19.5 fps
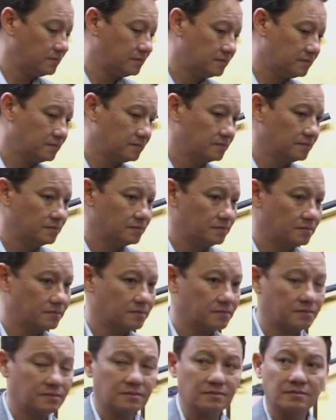
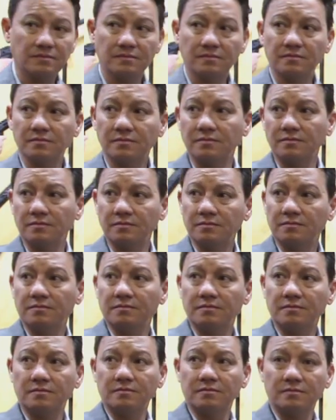
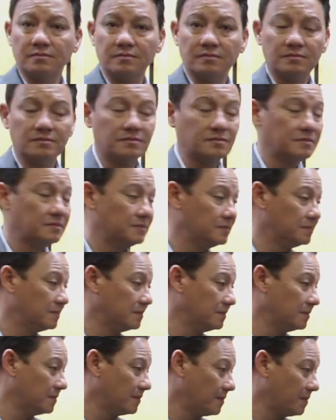
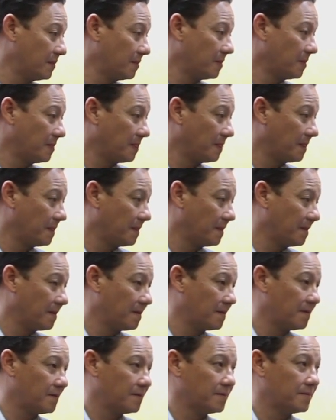
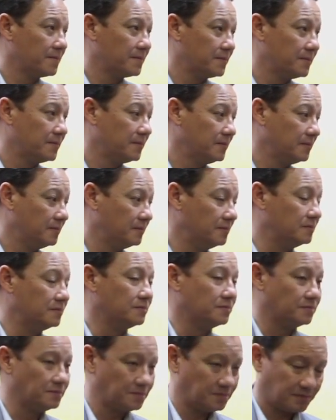
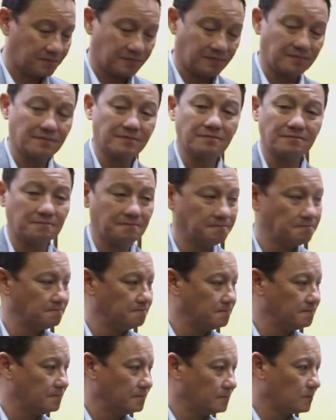
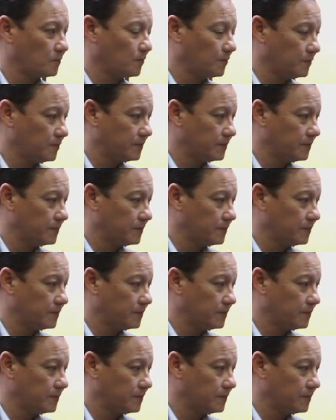This person isn't speaking.